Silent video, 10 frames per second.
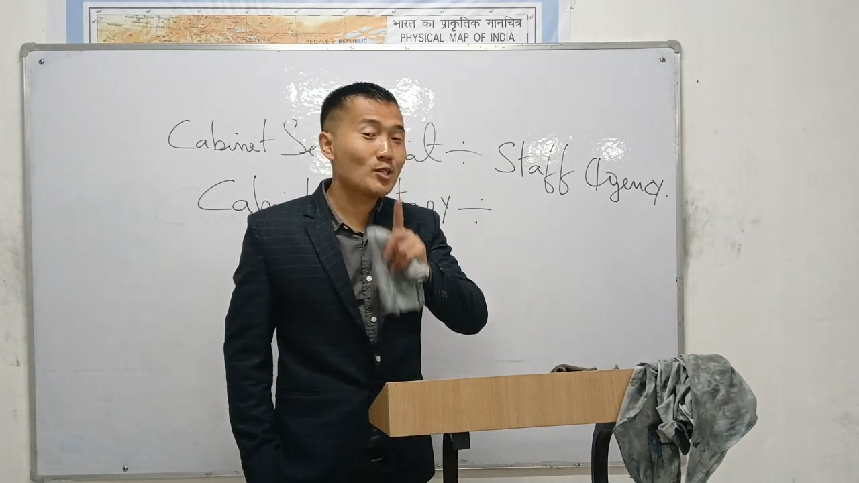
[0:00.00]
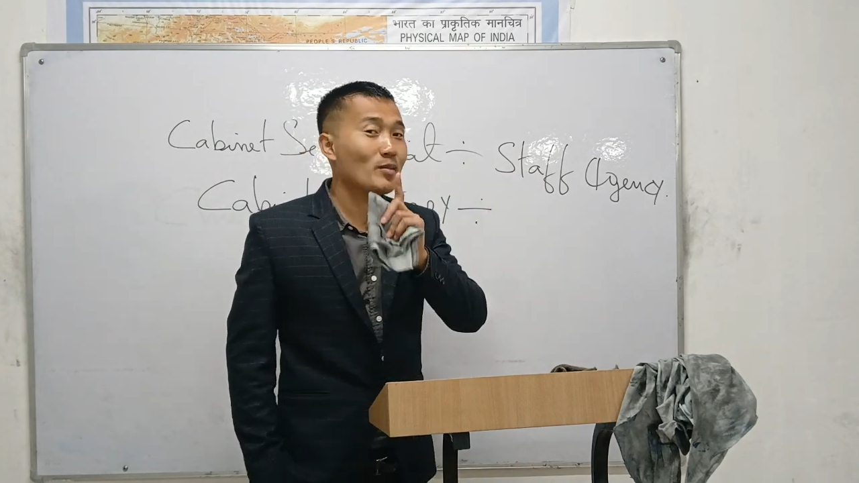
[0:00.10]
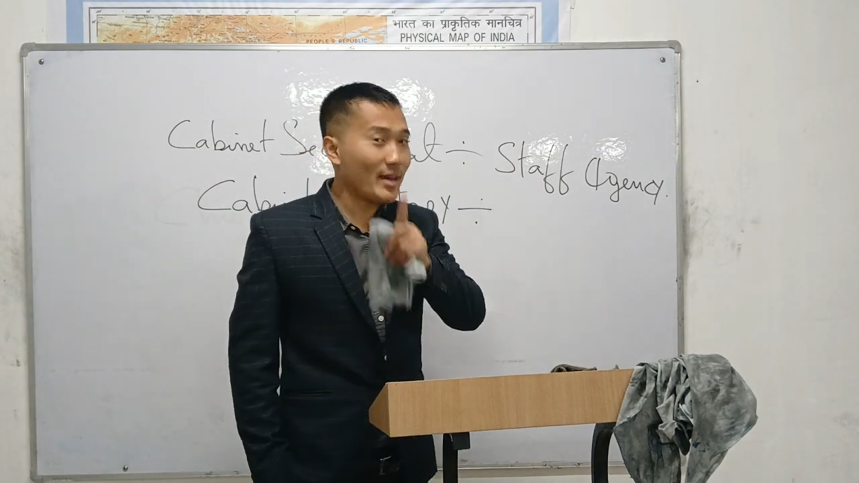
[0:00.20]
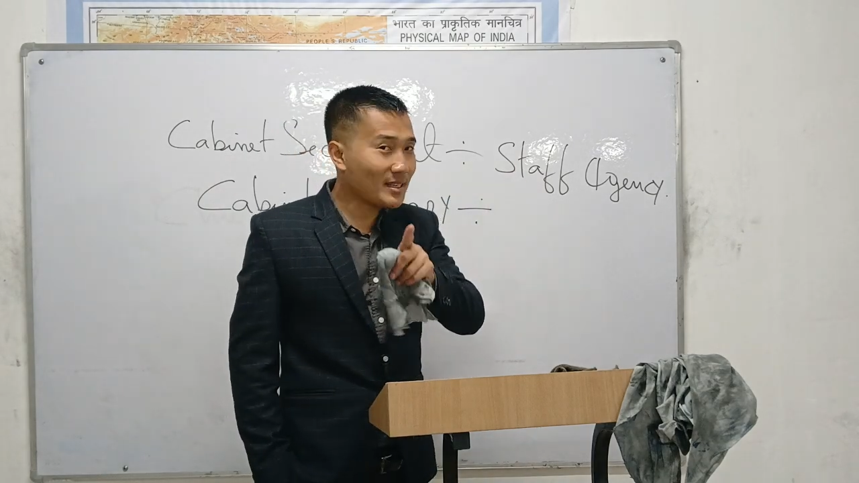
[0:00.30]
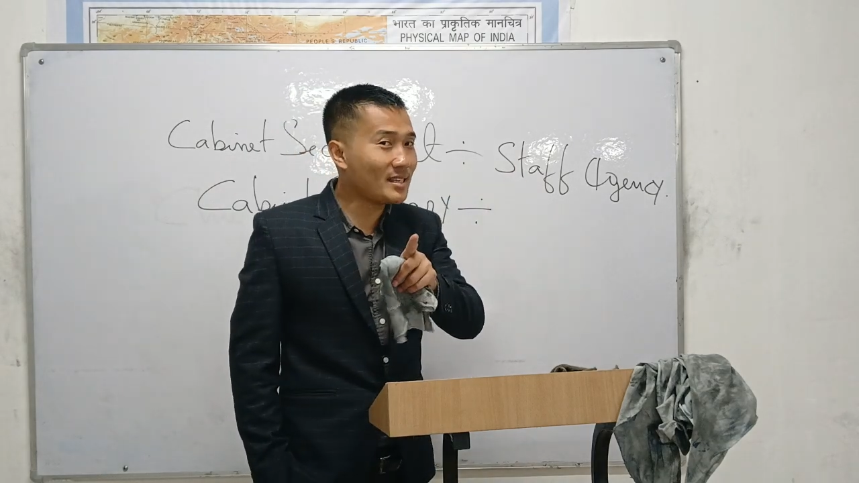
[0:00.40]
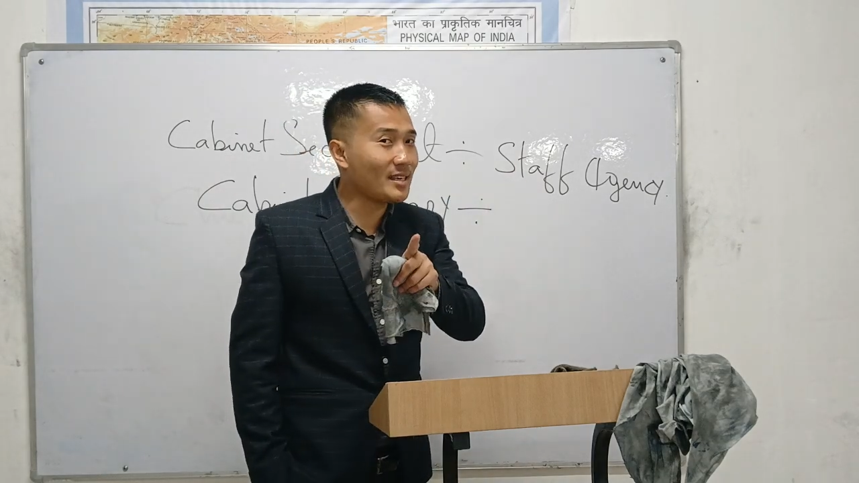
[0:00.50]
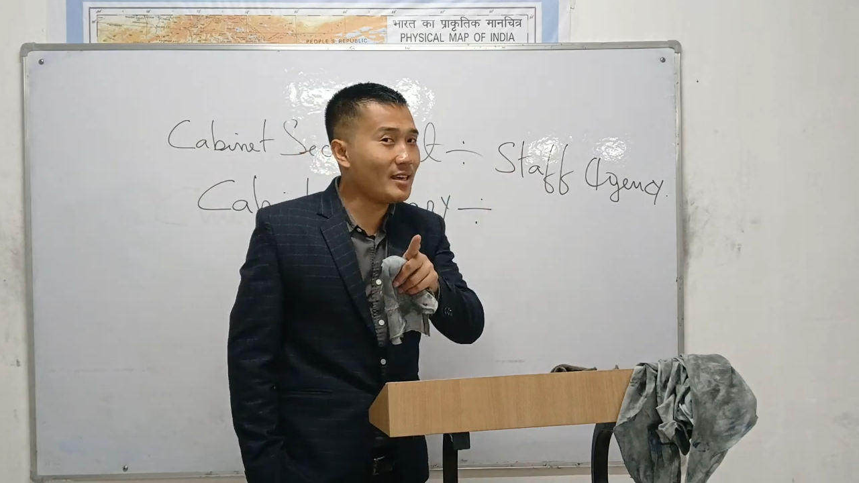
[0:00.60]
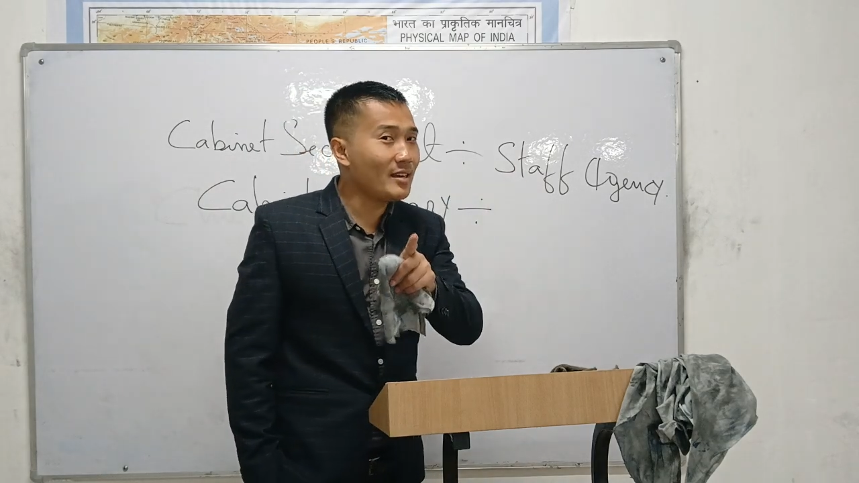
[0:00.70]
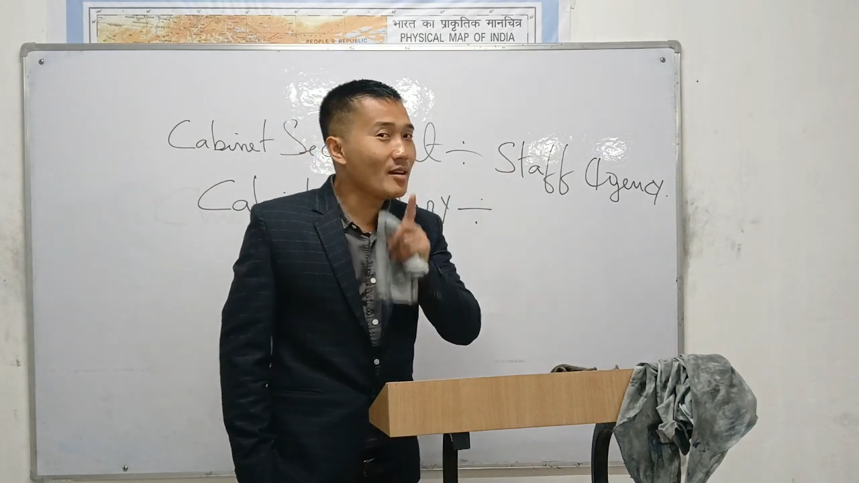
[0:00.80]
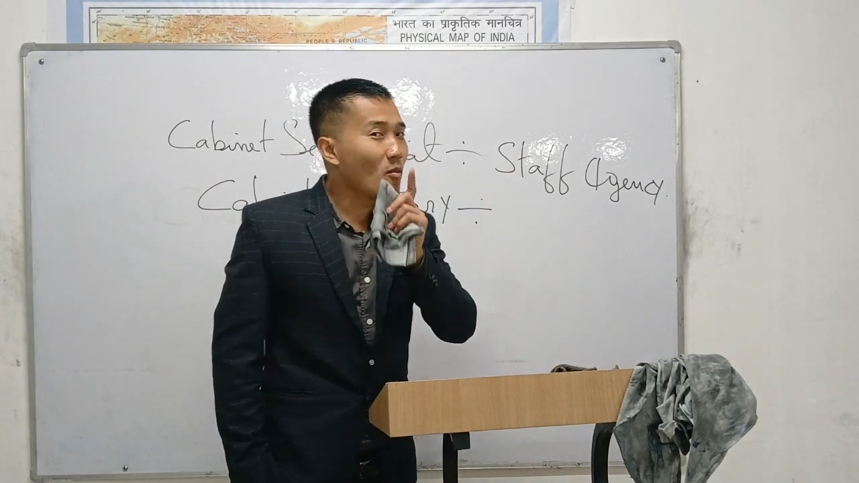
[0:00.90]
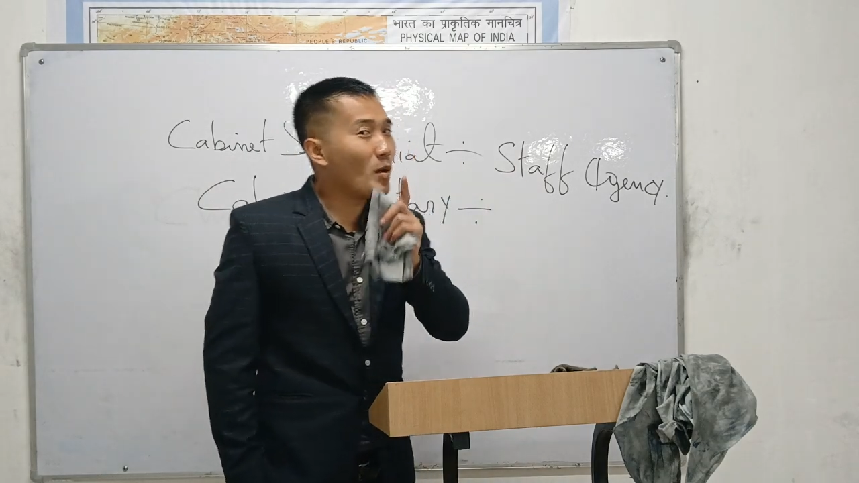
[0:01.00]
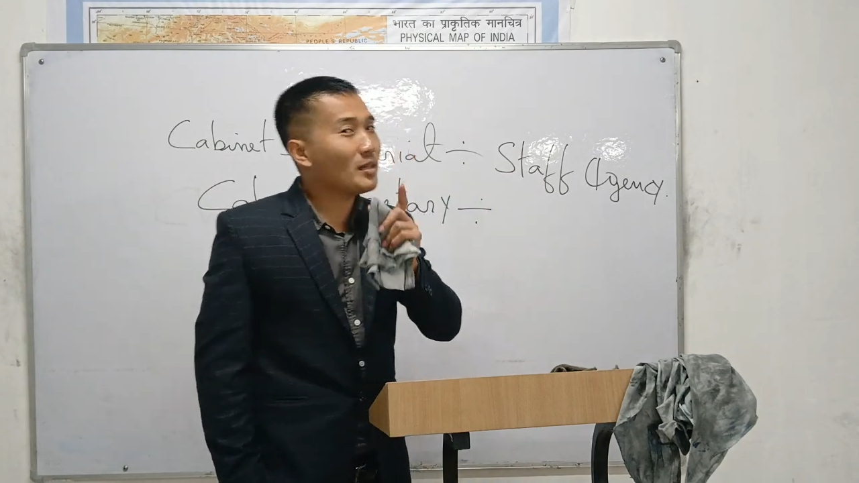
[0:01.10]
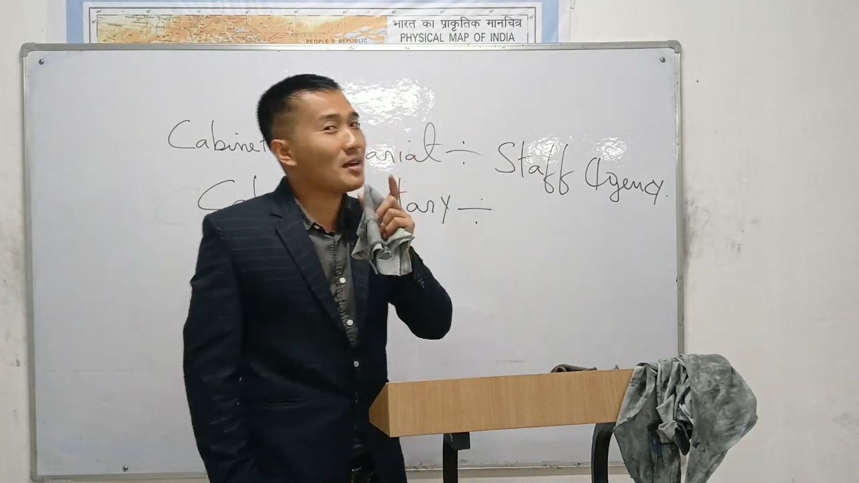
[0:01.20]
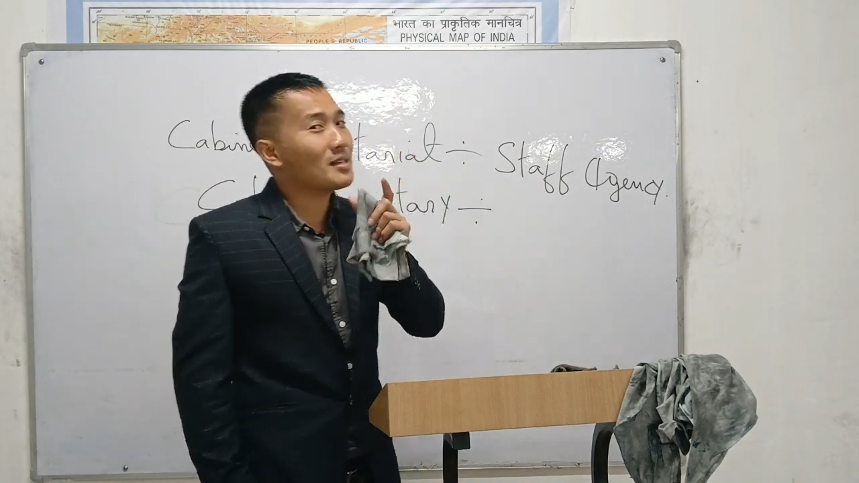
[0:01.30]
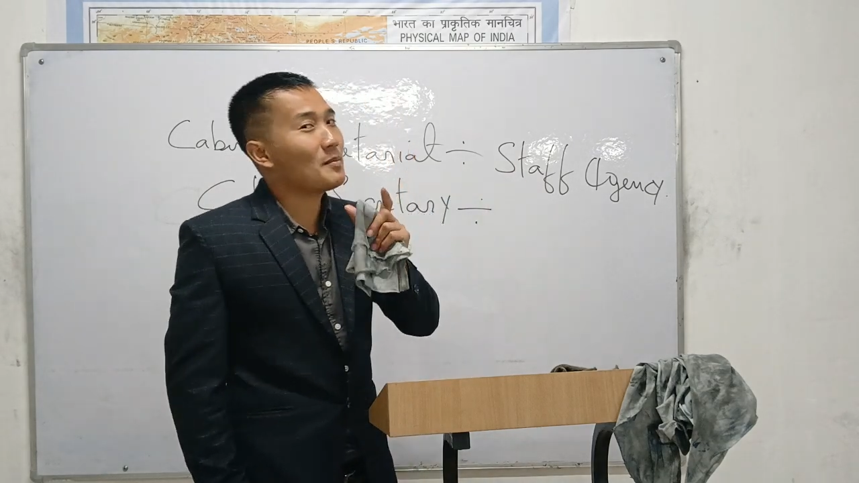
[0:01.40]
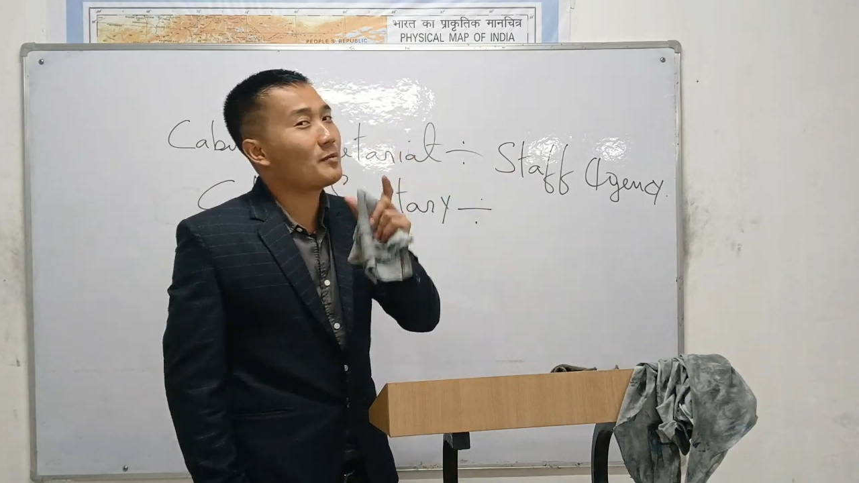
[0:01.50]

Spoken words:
So let's see what are some